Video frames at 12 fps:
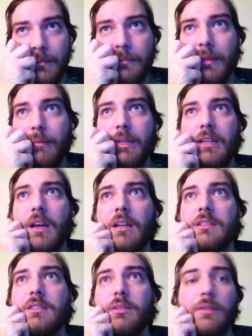maybe
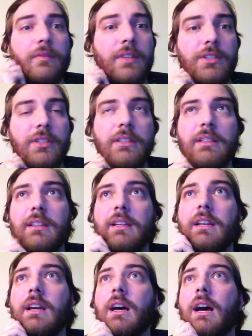not so efficient.
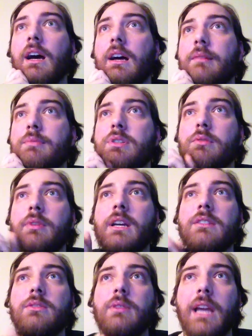So we
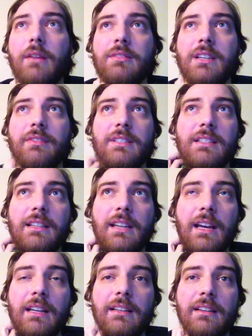got 2 account siphons in the
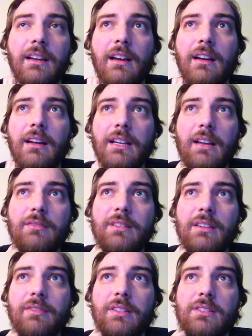deck. Account
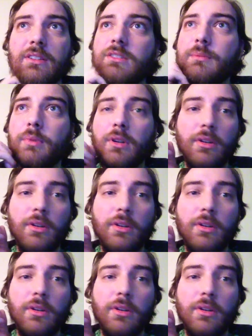siphons are to put